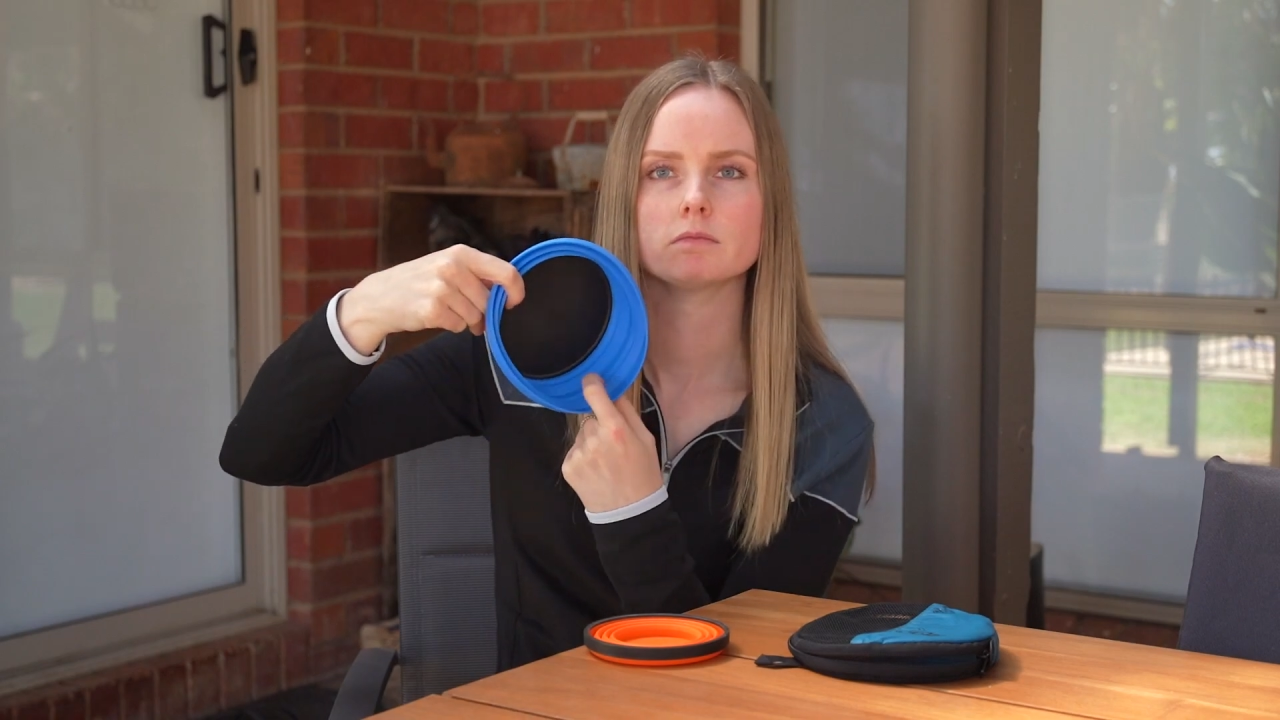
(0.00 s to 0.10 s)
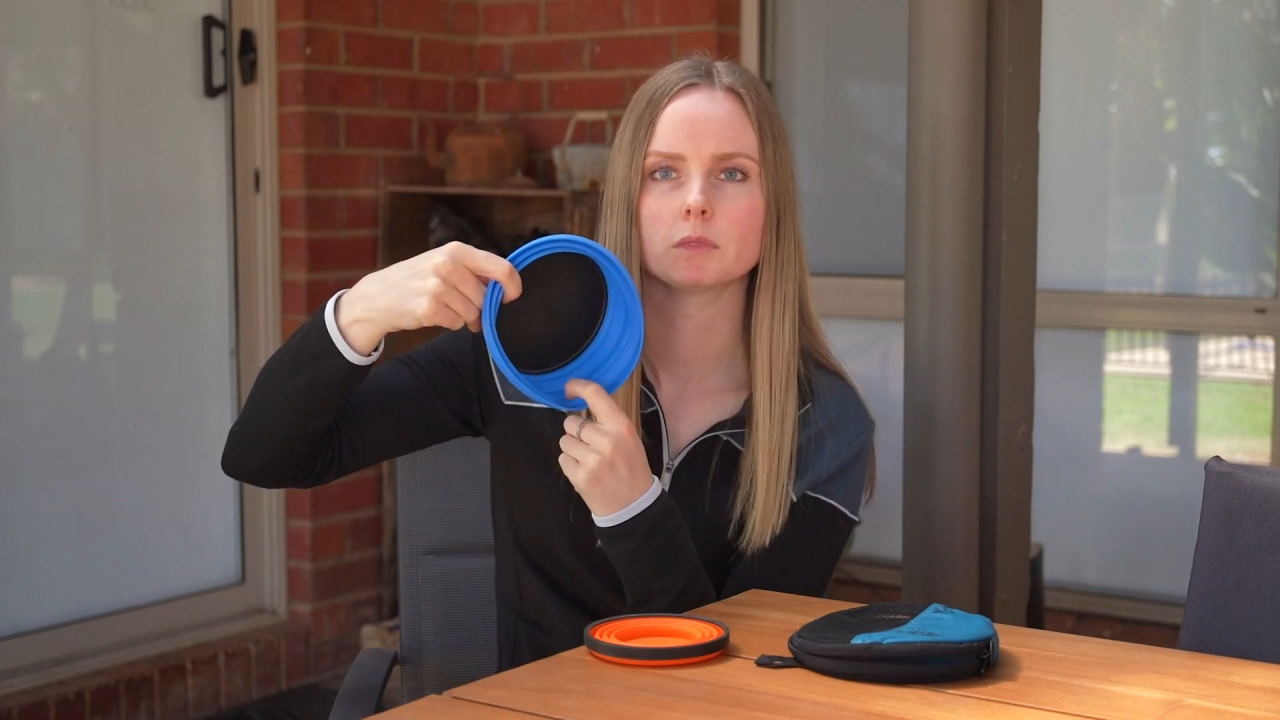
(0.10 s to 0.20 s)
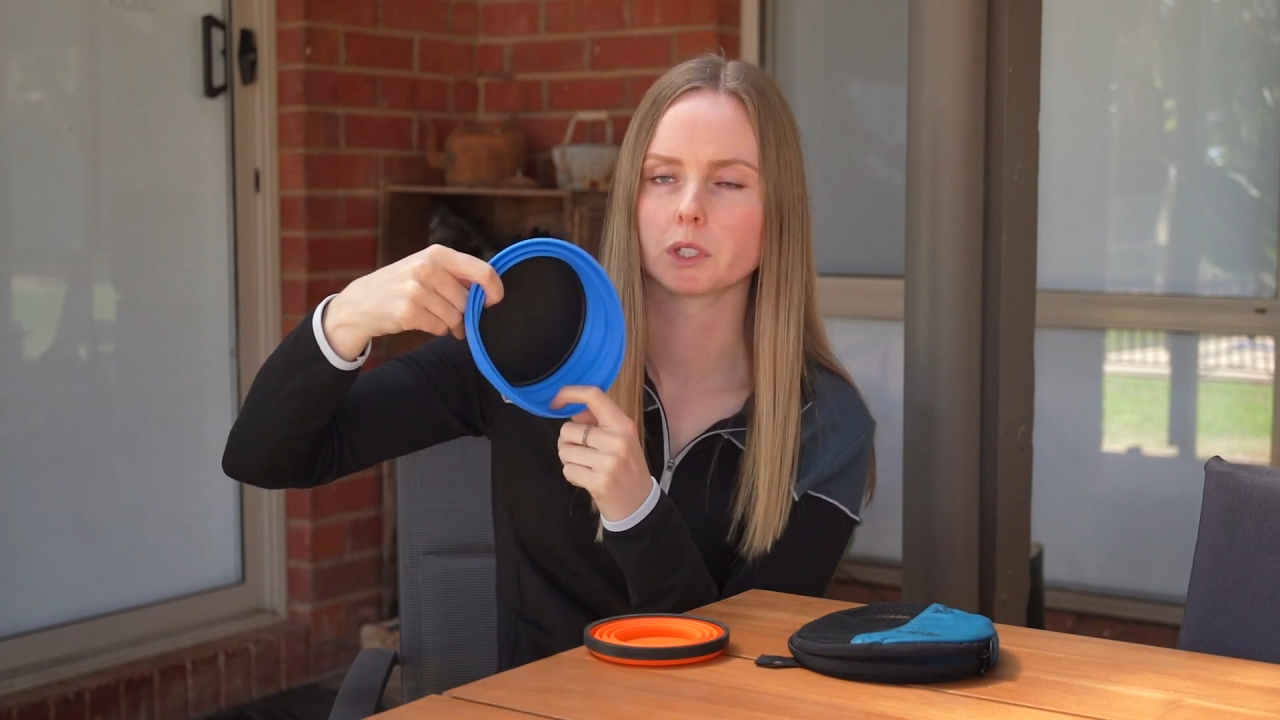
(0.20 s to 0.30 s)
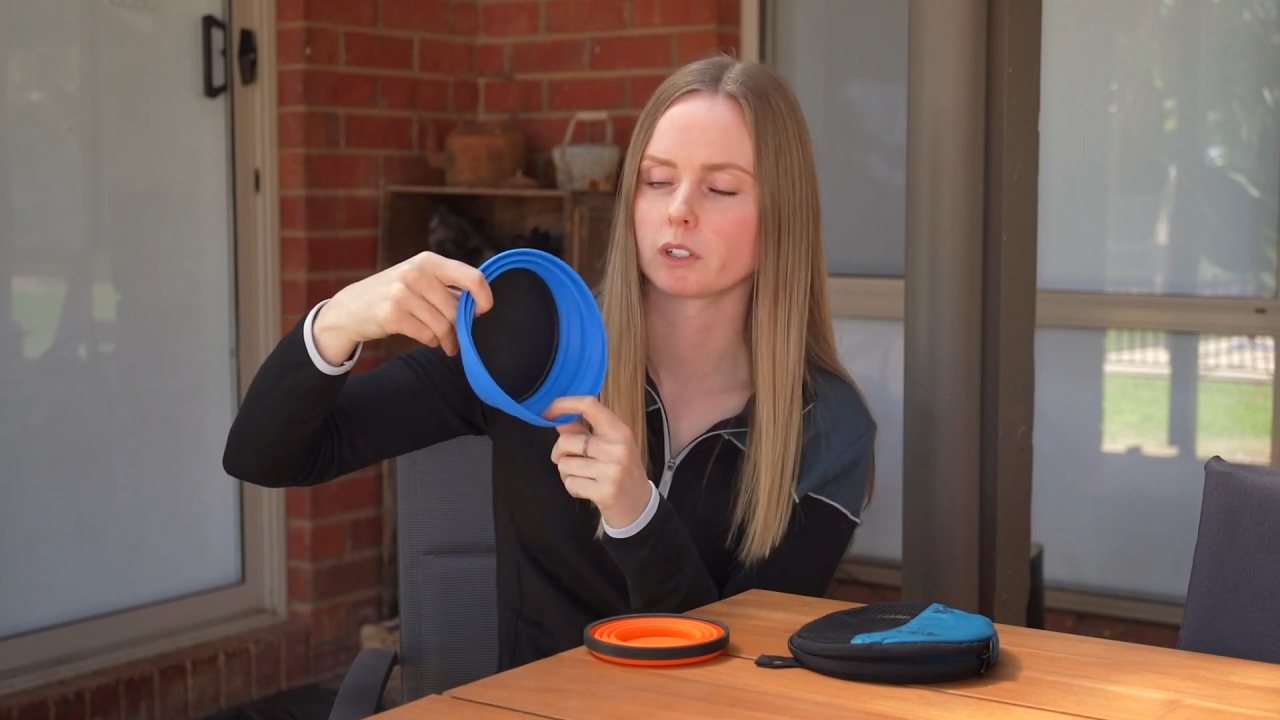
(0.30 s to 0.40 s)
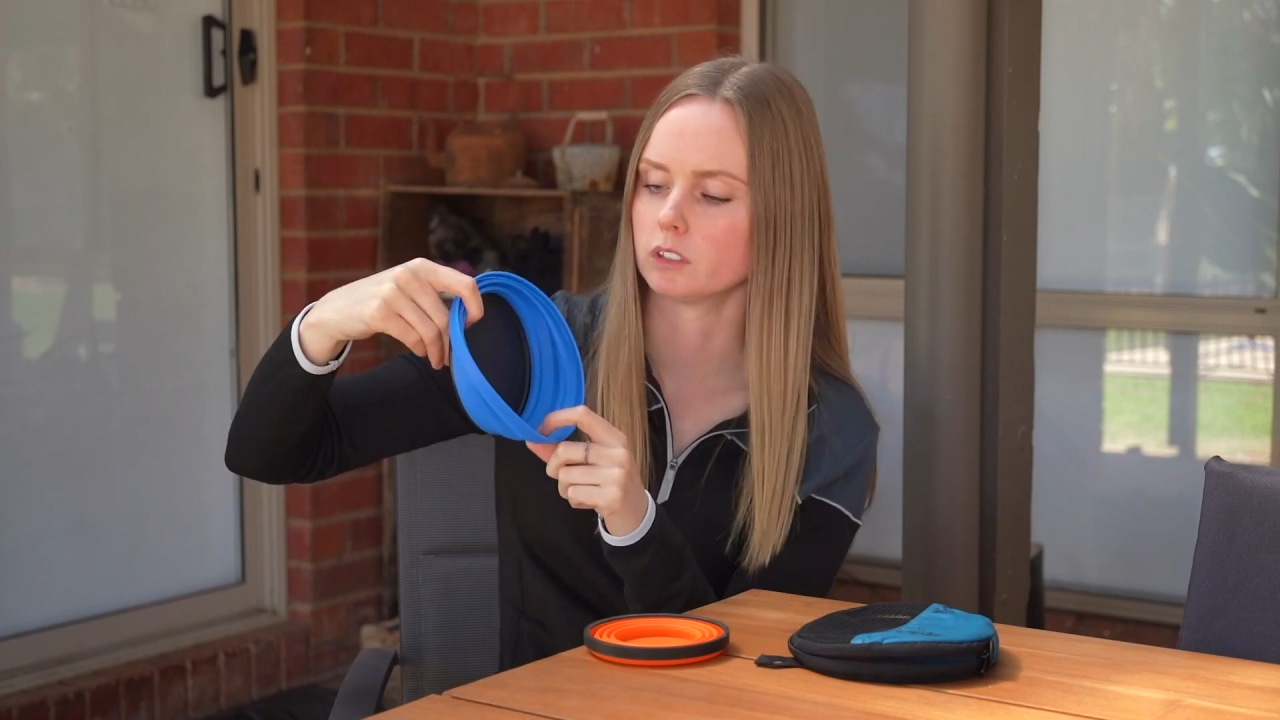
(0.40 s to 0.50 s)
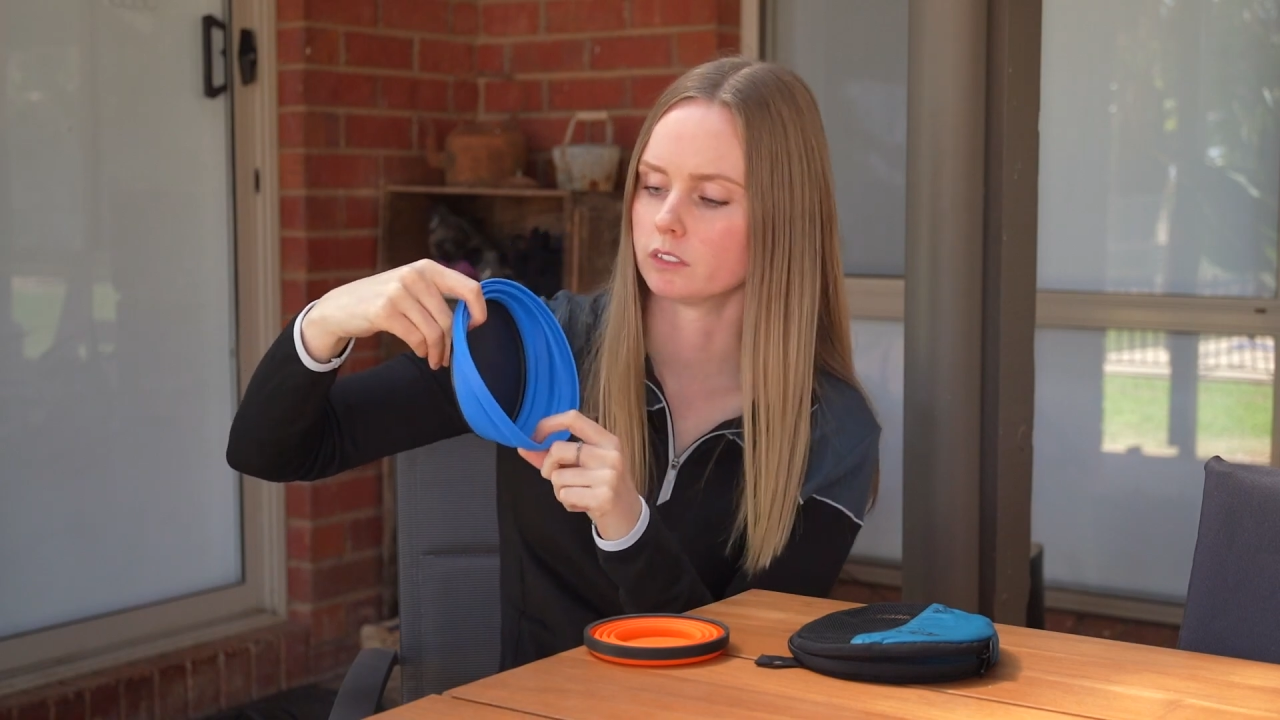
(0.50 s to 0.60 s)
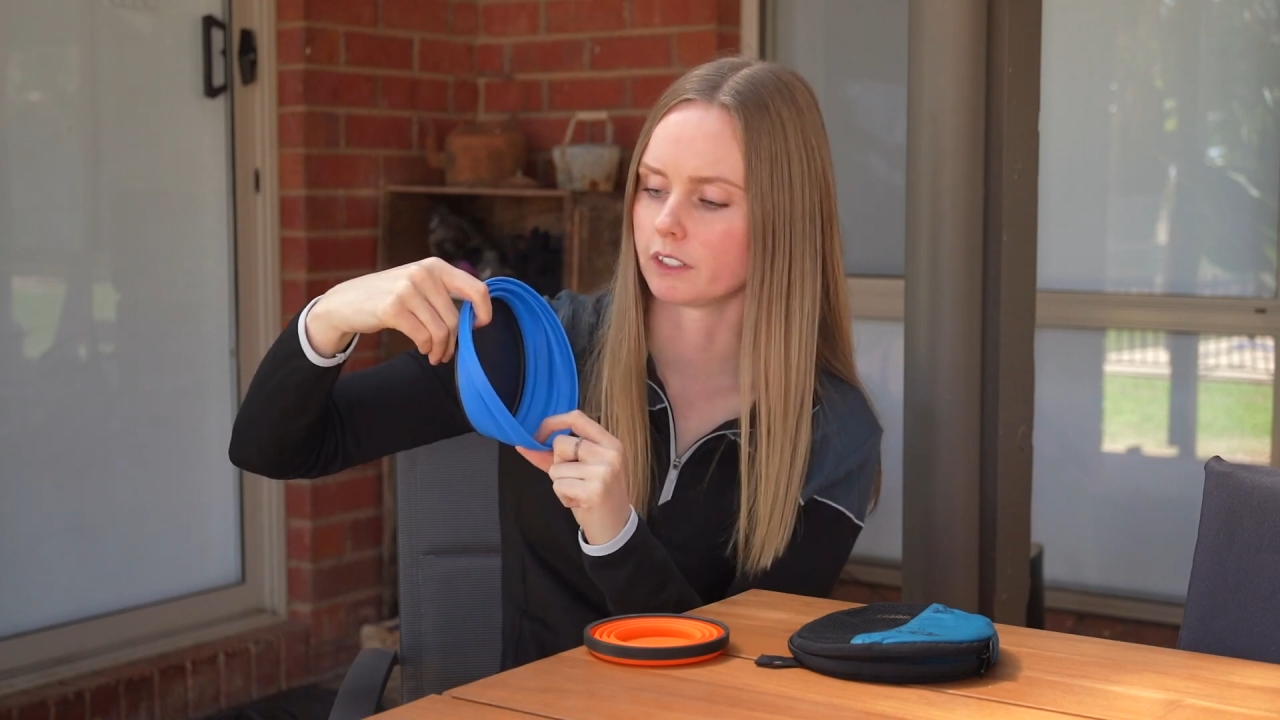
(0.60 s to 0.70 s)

what do you call it,